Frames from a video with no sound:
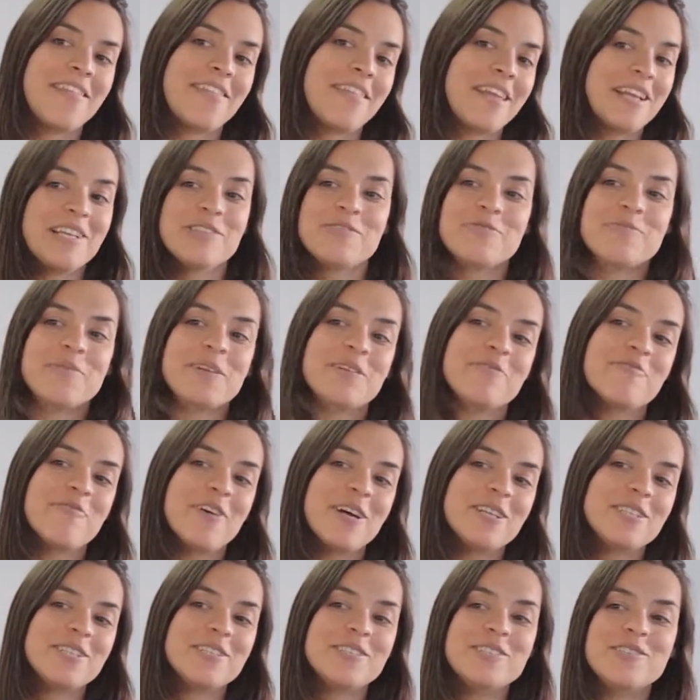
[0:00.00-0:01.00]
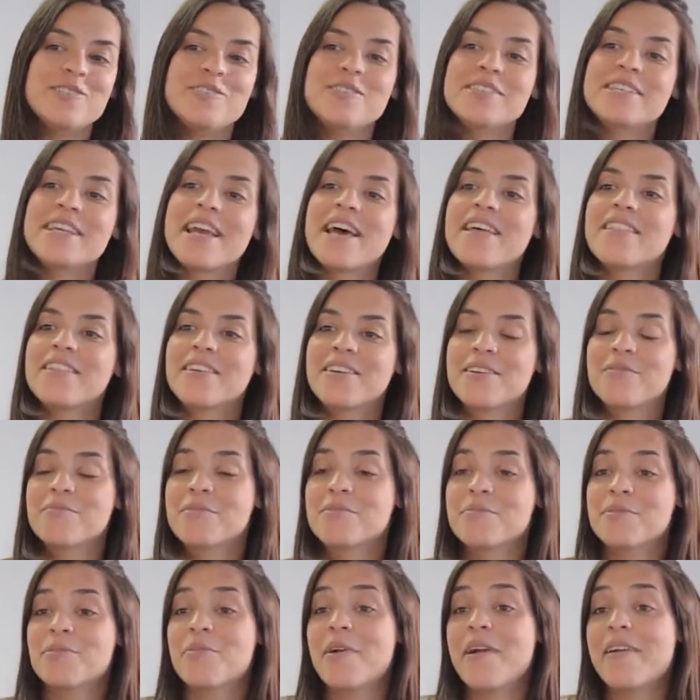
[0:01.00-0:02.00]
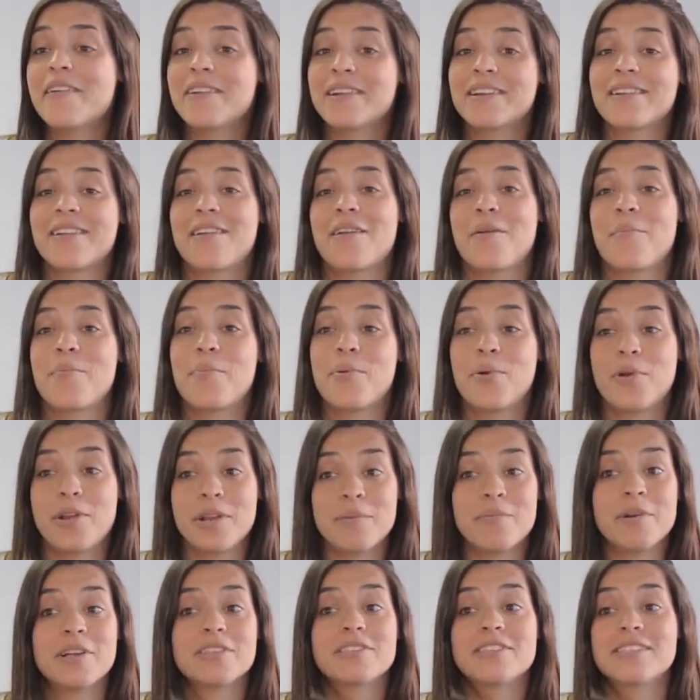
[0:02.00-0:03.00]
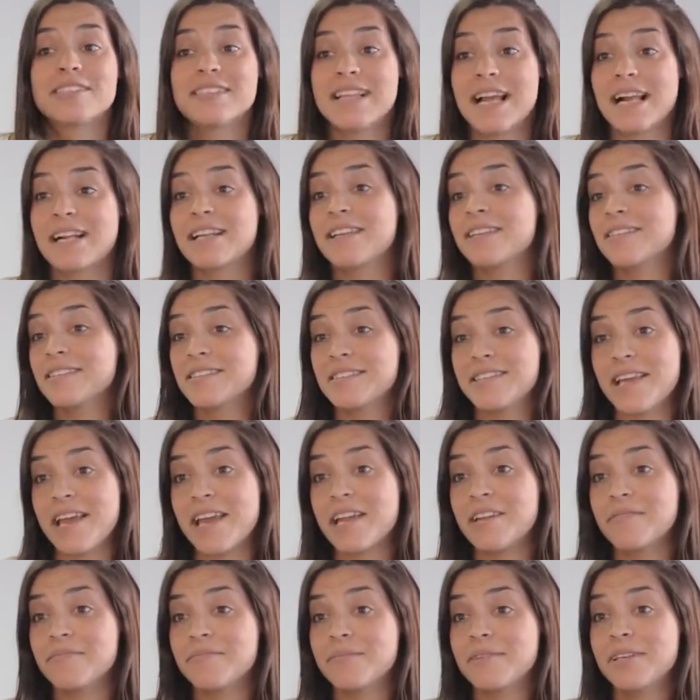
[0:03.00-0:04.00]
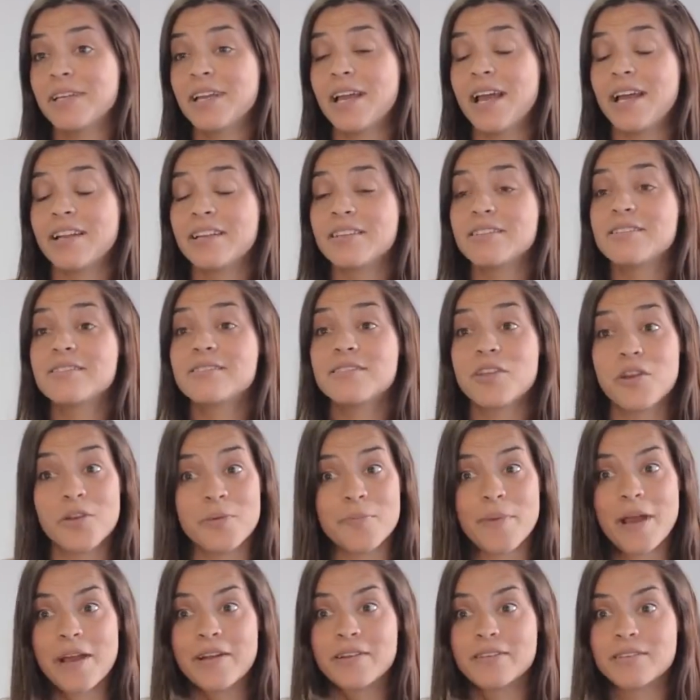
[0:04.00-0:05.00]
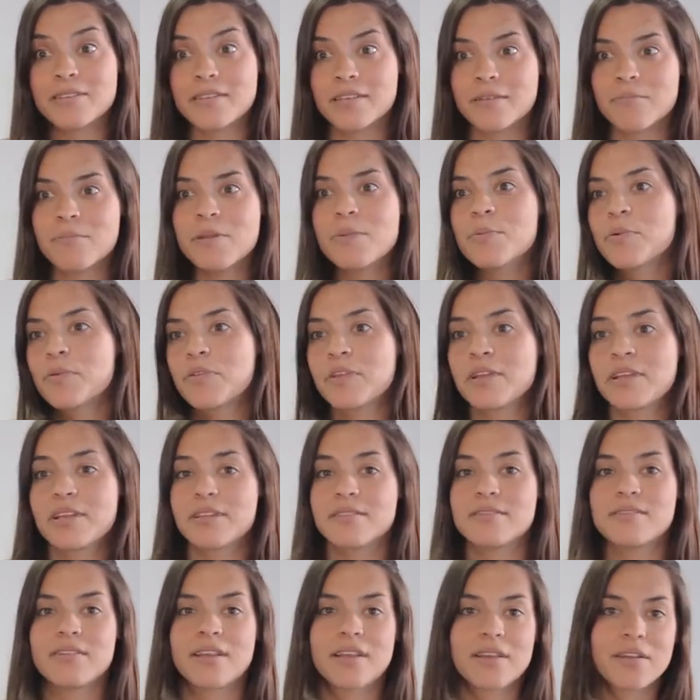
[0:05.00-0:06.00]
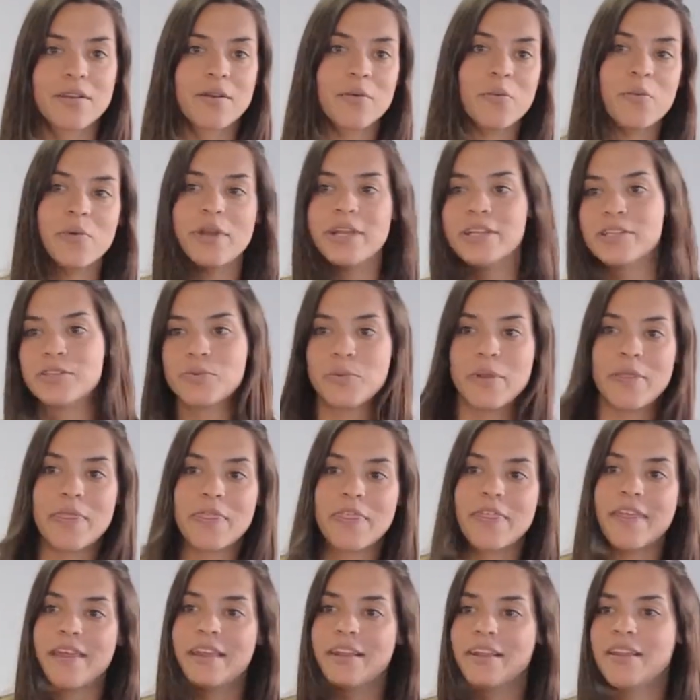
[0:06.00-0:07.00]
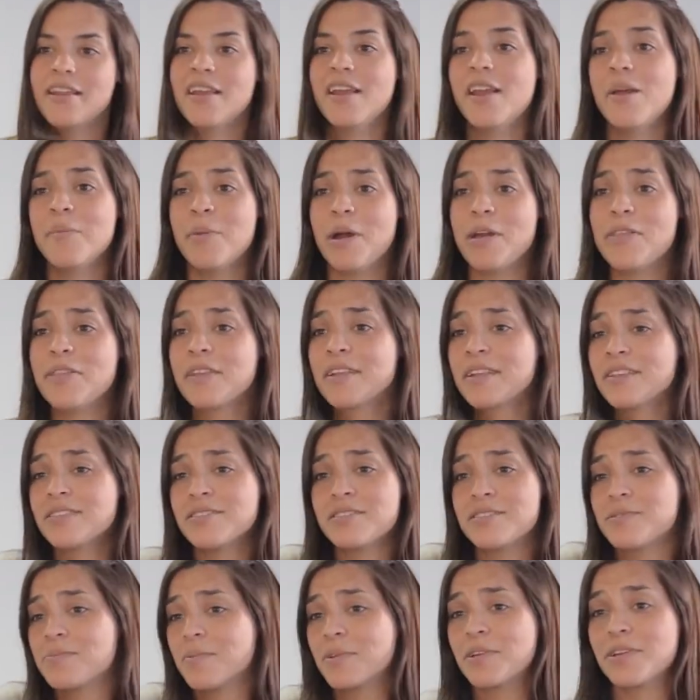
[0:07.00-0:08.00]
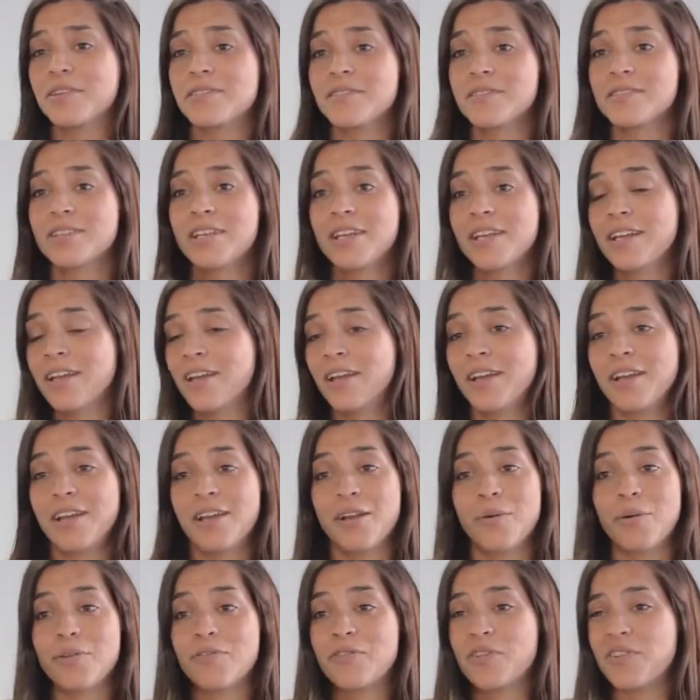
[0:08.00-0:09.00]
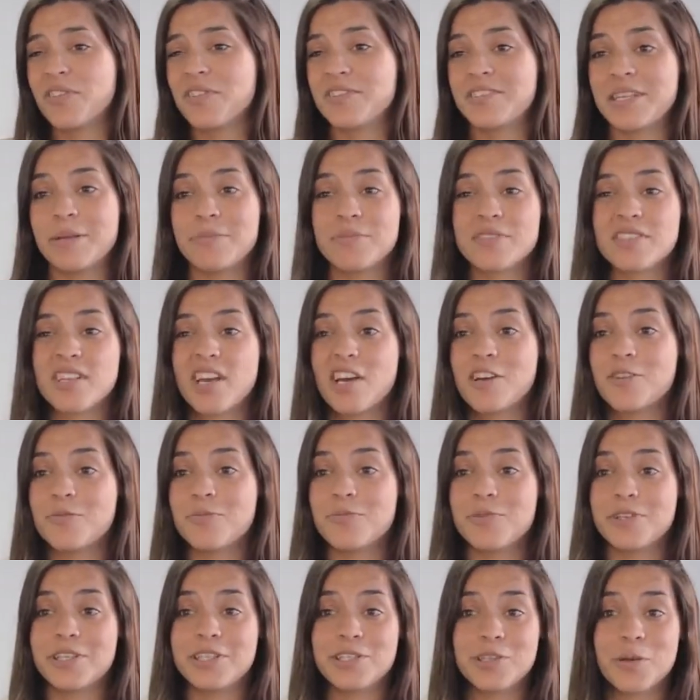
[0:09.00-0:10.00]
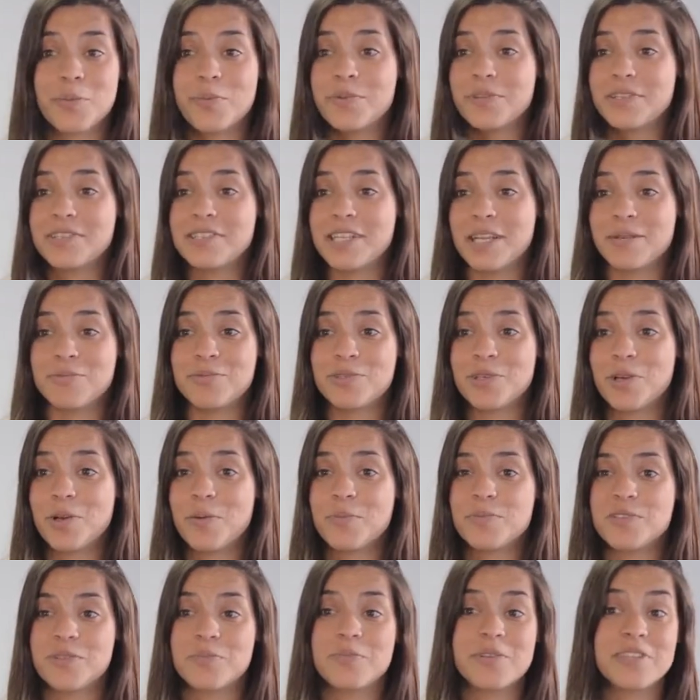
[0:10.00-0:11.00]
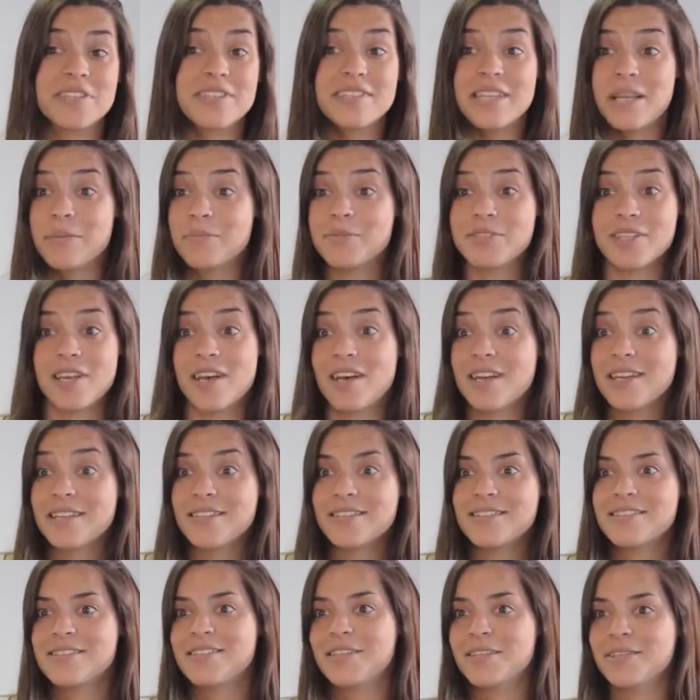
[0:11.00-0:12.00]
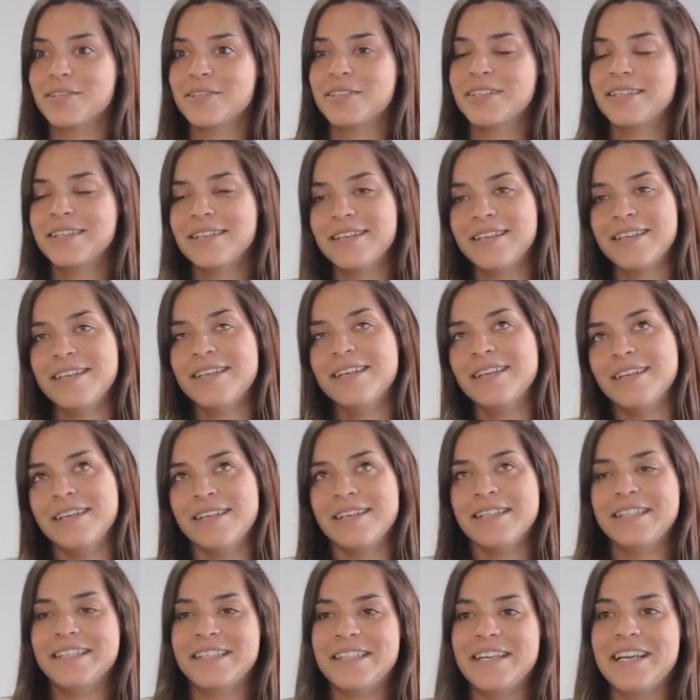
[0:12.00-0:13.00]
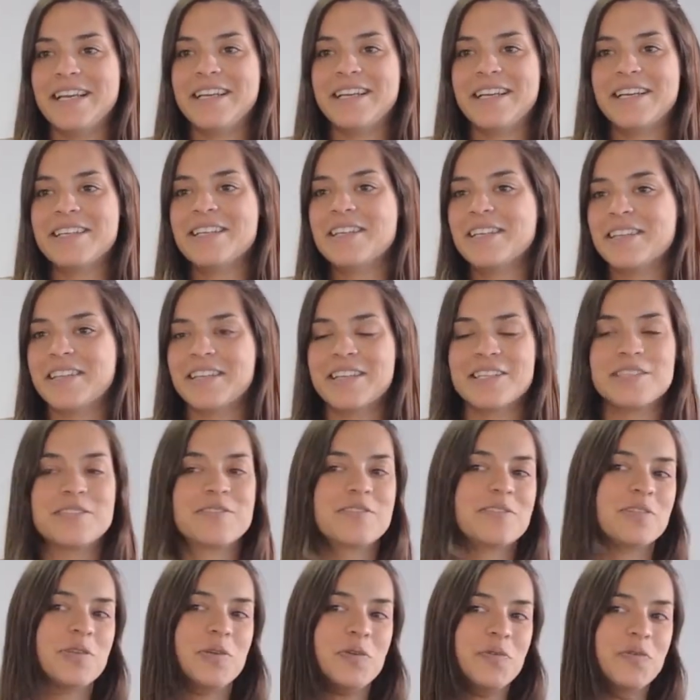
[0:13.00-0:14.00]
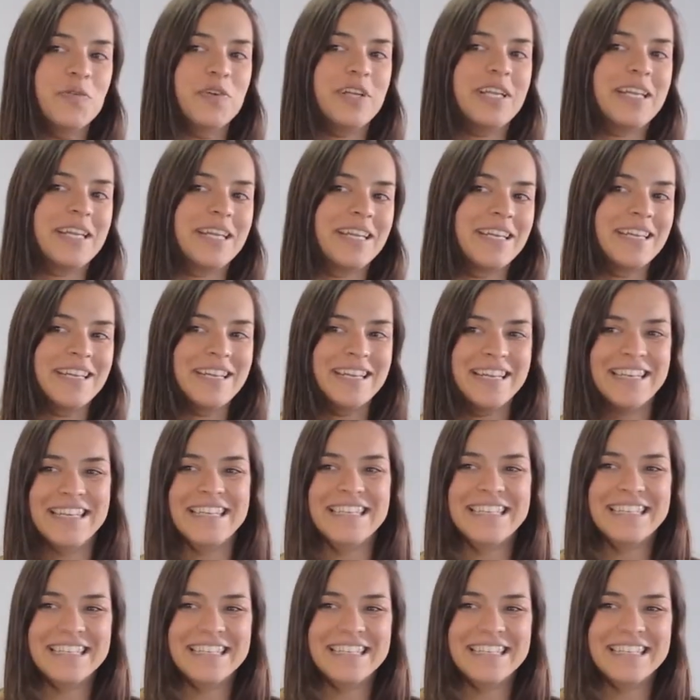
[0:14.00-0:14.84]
things we've been invited to together and we'll be wearing pretty much exactly the same, and it's so embarrassing. People think it's like a weird twin thing, but I think it's just because we've got the same style and we shop in the same shops and we're the same size, so yeah, I don't think it's too freaky.